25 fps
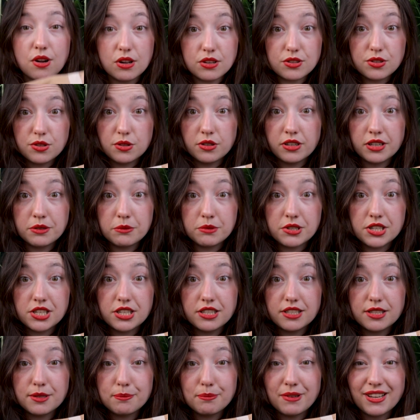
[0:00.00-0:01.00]
Also a
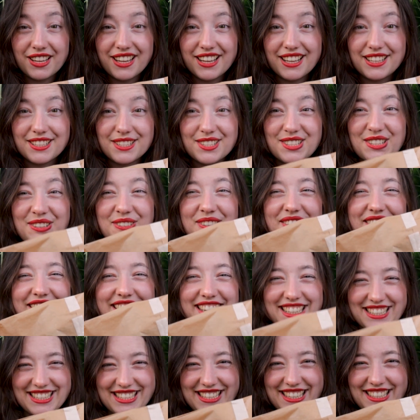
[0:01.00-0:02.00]
wishlist plant, so
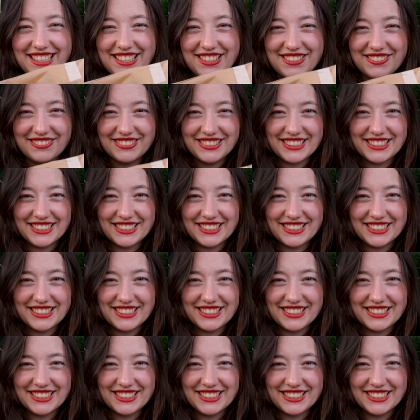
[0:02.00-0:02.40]
let's get to